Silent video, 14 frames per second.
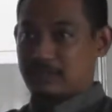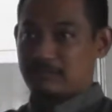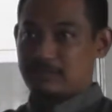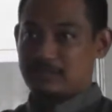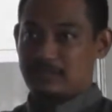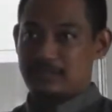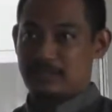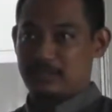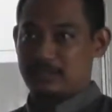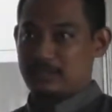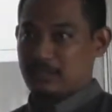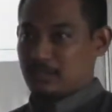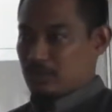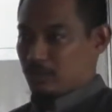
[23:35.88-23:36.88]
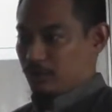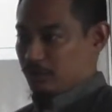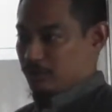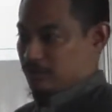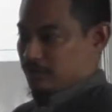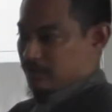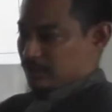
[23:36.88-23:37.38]
ever studied it.
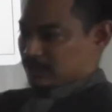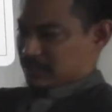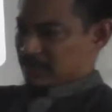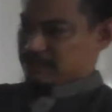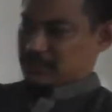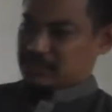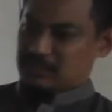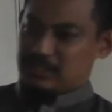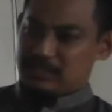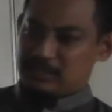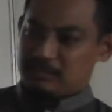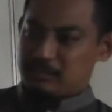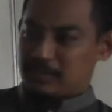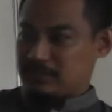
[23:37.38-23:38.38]
Or they have studied it,